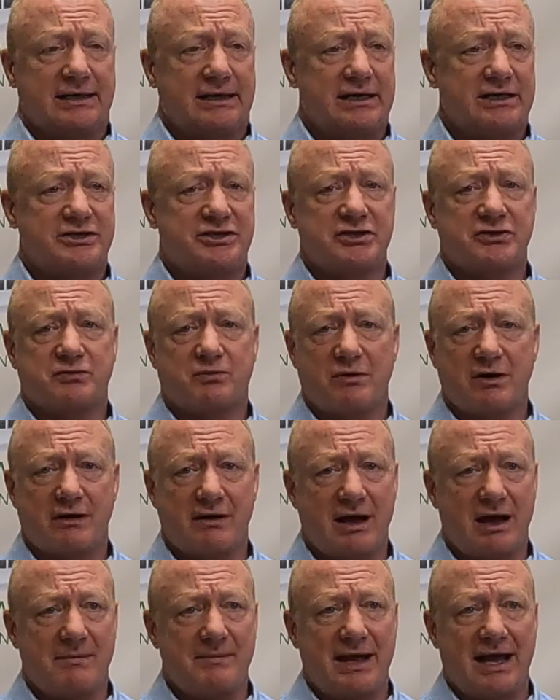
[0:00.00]
It's just
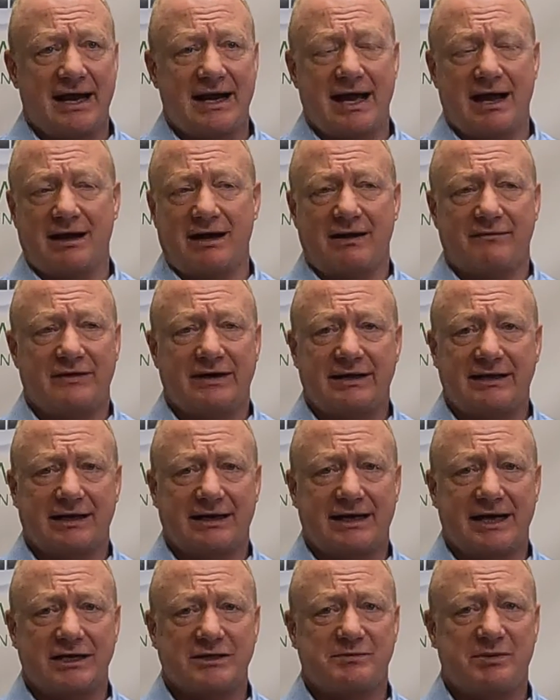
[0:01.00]
where I'm at. I don't have anything
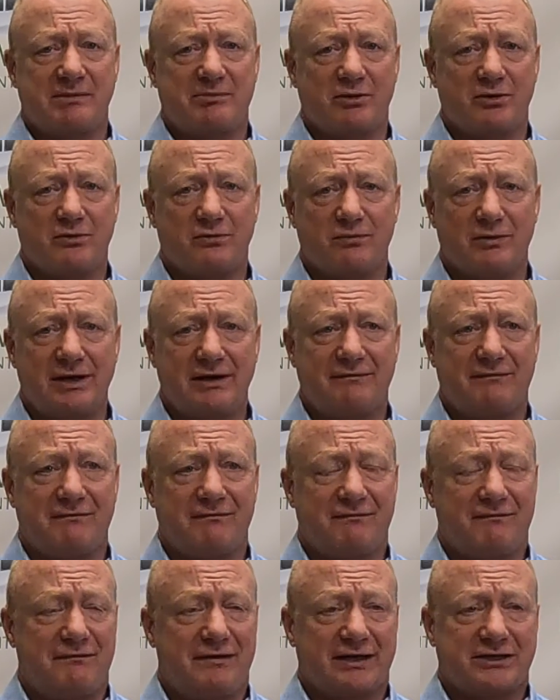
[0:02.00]
against people who read
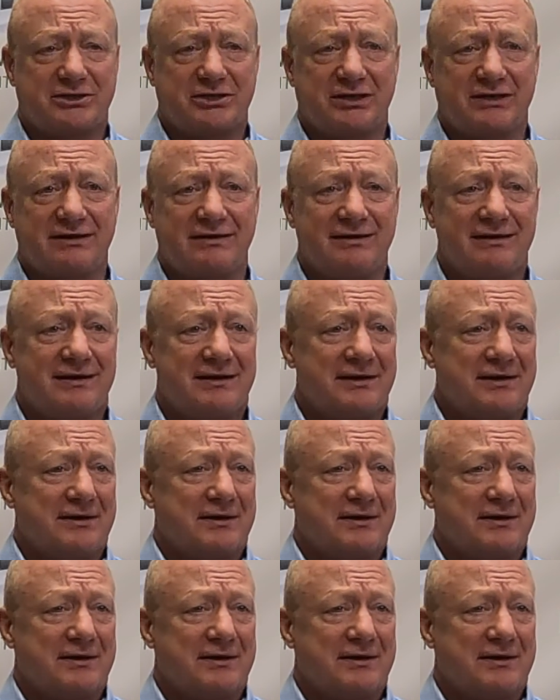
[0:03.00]
fiction.